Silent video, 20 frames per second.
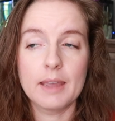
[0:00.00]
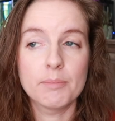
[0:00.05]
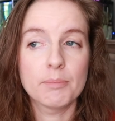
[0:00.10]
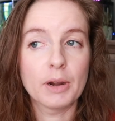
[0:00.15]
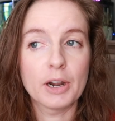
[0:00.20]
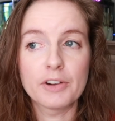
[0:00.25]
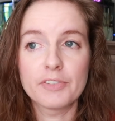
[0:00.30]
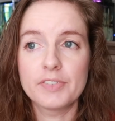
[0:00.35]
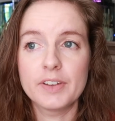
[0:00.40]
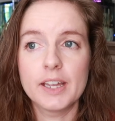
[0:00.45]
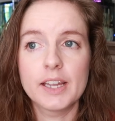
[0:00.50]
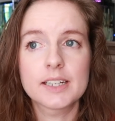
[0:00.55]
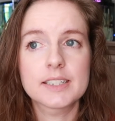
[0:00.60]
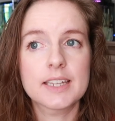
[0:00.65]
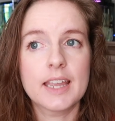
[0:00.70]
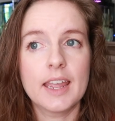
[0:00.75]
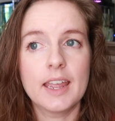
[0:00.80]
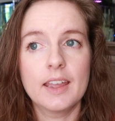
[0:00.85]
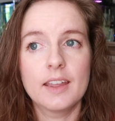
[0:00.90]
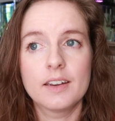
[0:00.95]
and
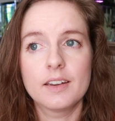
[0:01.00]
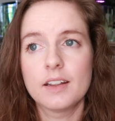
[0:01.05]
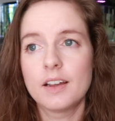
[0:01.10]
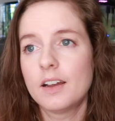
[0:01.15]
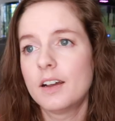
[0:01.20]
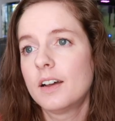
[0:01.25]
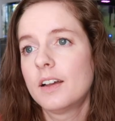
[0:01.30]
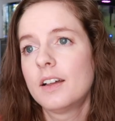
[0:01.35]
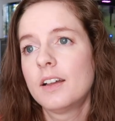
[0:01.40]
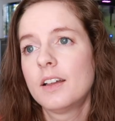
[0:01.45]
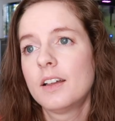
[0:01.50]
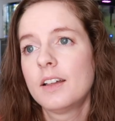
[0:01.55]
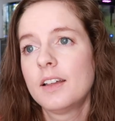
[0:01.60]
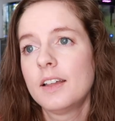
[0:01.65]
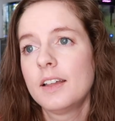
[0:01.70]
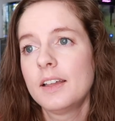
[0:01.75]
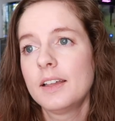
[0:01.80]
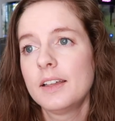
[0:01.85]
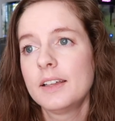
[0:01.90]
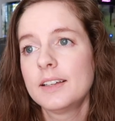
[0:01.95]
perfect and
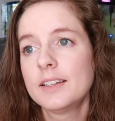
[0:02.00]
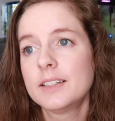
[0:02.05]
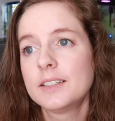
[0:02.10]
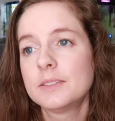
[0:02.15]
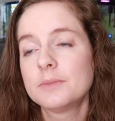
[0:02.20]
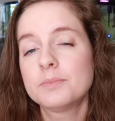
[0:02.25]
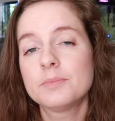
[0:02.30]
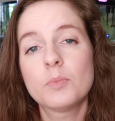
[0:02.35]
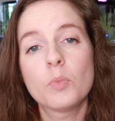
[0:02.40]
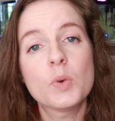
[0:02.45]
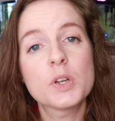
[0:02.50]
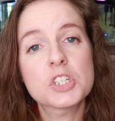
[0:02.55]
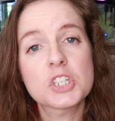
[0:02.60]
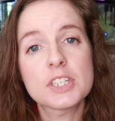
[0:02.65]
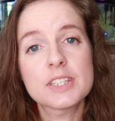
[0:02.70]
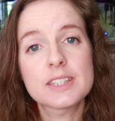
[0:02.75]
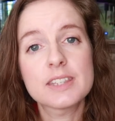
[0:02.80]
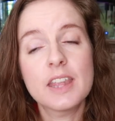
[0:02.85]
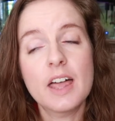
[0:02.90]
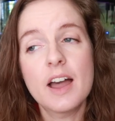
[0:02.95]
wish
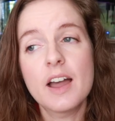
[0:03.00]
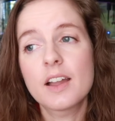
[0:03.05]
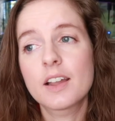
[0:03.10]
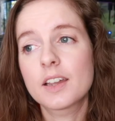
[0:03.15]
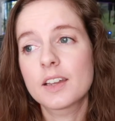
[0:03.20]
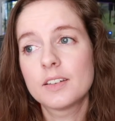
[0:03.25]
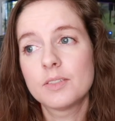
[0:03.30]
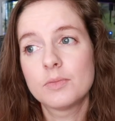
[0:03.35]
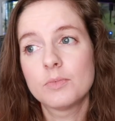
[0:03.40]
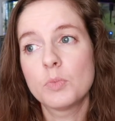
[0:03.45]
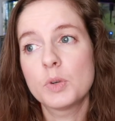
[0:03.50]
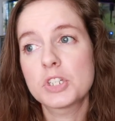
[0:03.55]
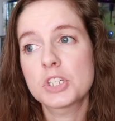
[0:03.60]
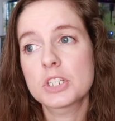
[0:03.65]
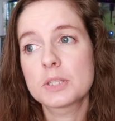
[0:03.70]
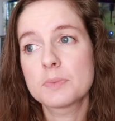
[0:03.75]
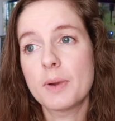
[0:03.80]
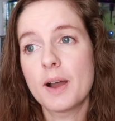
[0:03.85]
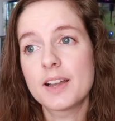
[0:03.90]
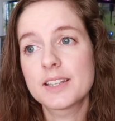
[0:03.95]
us luck. Wish
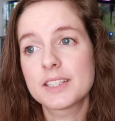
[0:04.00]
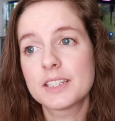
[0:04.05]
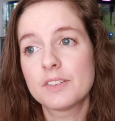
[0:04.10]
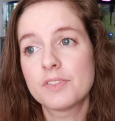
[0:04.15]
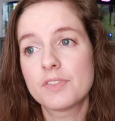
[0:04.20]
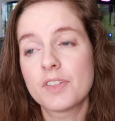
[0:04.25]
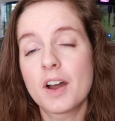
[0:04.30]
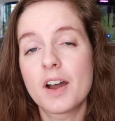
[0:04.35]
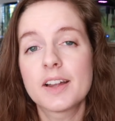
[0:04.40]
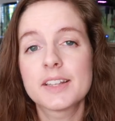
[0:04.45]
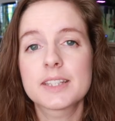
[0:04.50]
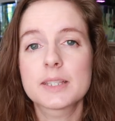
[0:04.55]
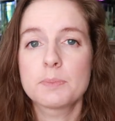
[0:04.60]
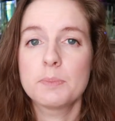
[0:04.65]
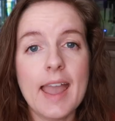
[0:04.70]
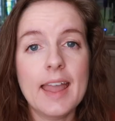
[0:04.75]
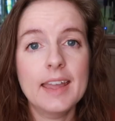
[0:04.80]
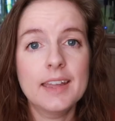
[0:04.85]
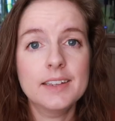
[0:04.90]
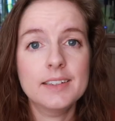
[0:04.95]
us positive thoughts.
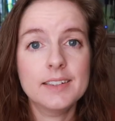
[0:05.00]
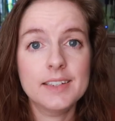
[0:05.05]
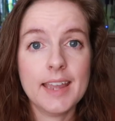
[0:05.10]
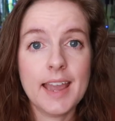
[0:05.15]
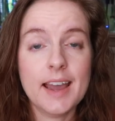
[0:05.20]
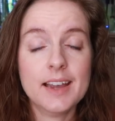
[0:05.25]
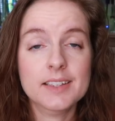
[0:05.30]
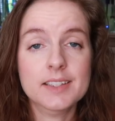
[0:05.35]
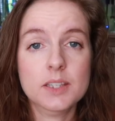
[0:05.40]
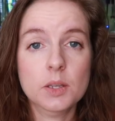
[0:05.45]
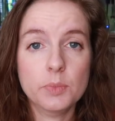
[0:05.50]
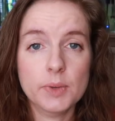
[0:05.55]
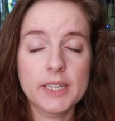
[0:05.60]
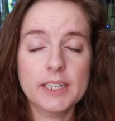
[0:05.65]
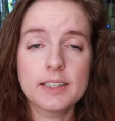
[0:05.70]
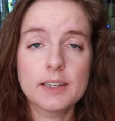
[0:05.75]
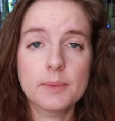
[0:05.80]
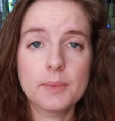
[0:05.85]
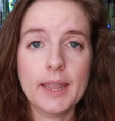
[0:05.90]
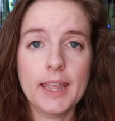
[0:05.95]
And yeah, so we
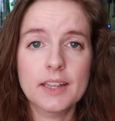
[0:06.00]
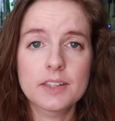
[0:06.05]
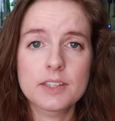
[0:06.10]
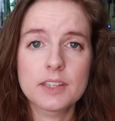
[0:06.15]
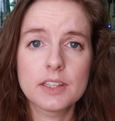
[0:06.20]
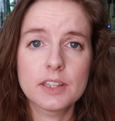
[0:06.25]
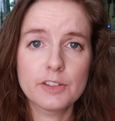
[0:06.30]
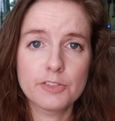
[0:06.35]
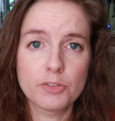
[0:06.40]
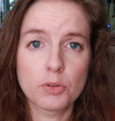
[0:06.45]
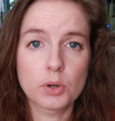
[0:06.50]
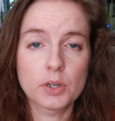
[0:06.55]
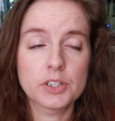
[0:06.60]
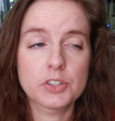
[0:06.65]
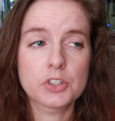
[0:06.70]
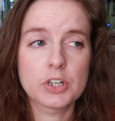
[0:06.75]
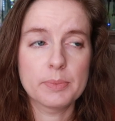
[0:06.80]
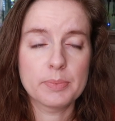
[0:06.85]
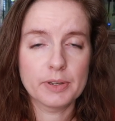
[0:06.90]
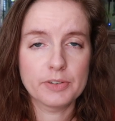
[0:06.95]
ended up canceling the
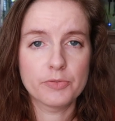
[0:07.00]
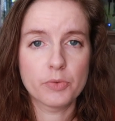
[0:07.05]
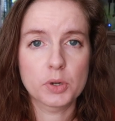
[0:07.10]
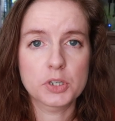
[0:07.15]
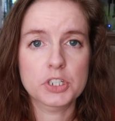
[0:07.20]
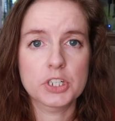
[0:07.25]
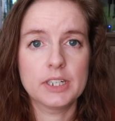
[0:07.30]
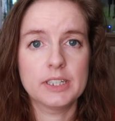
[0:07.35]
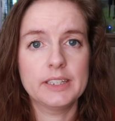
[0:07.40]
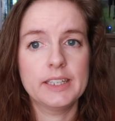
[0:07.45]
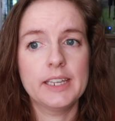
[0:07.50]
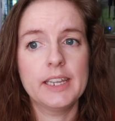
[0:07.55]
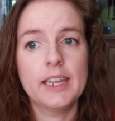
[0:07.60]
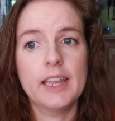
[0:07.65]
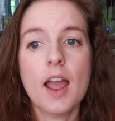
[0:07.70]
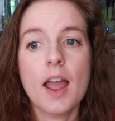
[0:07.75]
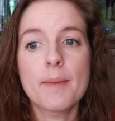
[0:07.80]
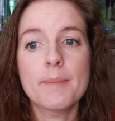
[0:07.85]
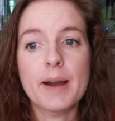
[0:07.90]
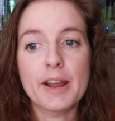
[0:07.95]
Florida trip,
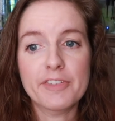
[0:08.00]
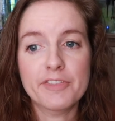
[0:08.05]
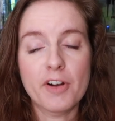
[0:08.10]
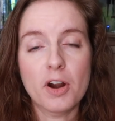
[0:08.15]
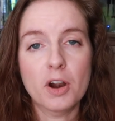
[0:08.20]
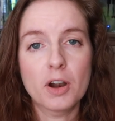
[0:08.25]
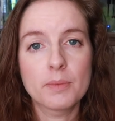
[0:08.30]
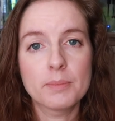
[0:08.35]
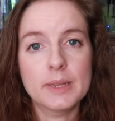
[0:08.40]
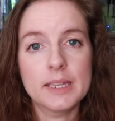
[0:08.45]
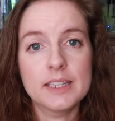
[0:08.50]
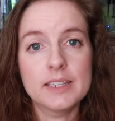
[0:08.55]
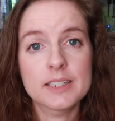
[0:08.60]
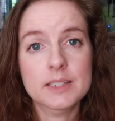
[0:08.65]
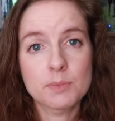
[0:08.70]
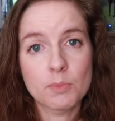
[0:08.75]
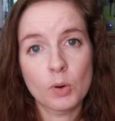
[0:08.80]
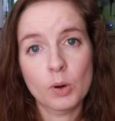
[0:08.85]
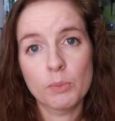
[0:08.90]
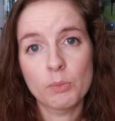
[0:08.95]
unfortunately. My farm
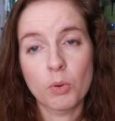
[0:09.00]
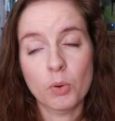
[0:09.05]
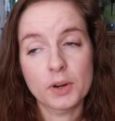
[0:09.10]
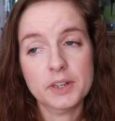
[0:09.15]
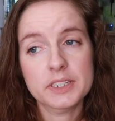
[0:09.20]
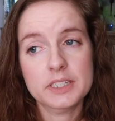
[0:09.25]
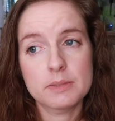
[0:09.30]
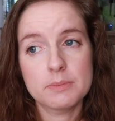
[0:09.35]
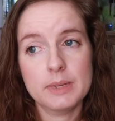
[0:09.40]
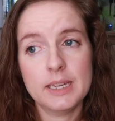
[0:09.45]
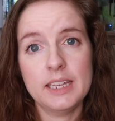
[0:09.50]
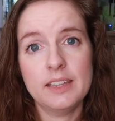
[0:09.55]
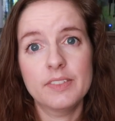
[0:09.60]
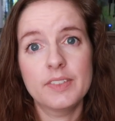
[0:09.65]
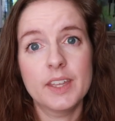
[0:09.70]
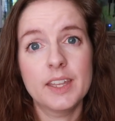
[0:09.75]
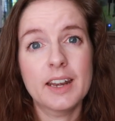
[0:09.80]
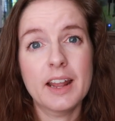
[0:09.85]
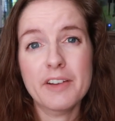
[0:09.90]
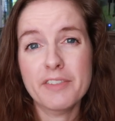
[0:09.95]
is more important to me
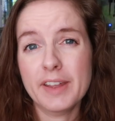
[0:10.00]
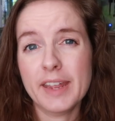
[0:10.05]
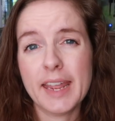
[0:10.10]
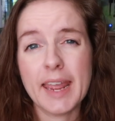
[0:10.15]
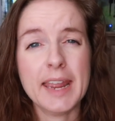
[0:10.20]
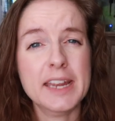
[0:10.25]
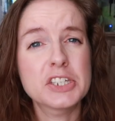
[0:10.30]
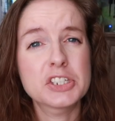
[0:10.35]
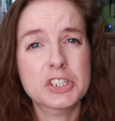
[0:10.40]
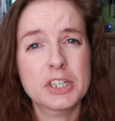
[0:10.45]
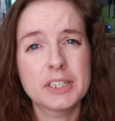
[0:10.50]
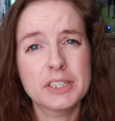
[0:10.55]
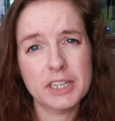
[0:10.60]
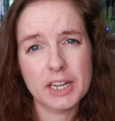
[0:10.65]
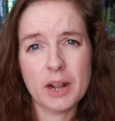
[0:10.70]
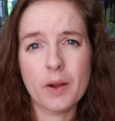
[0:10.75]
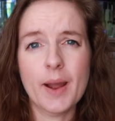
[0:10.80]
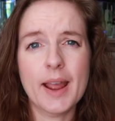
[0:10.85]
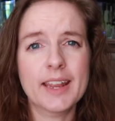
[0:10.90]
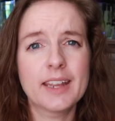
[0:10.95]
than a vacation. You
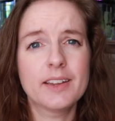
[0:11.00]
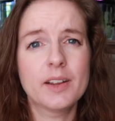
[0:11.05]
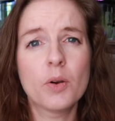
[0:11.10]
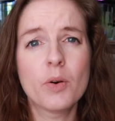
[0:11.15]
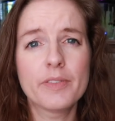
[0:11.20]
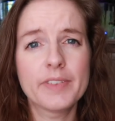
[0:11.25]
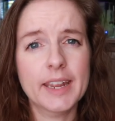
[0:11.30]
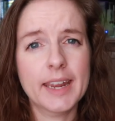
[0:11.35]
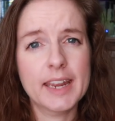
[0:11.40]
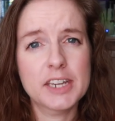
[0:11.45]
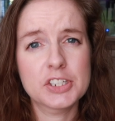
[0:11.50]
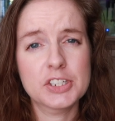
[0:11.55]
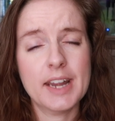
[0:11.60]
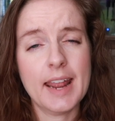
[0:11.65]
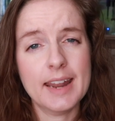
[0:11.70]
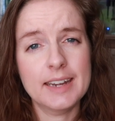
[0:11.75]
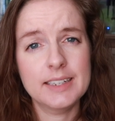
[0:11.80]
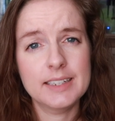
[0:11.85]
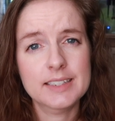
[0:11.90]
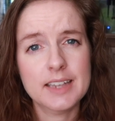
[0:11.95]
know, I can go on vacation
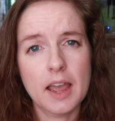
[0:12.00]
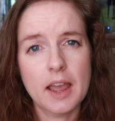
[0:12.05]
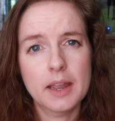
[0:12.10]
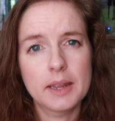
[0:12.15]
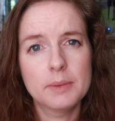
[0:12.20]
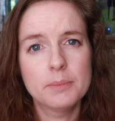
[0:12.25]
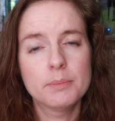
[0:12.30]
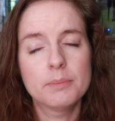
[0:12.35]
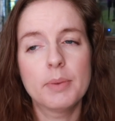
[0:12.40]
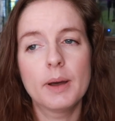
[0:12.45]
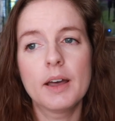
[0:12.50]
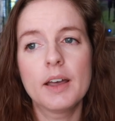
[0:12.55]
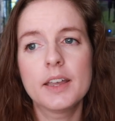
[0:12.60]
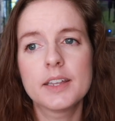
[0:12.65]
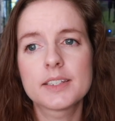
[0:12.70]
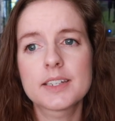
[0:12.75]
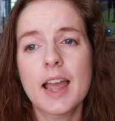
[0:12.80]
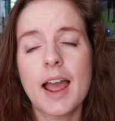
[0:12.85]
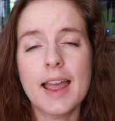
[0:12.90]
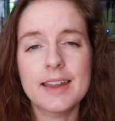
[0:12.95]
anytime, but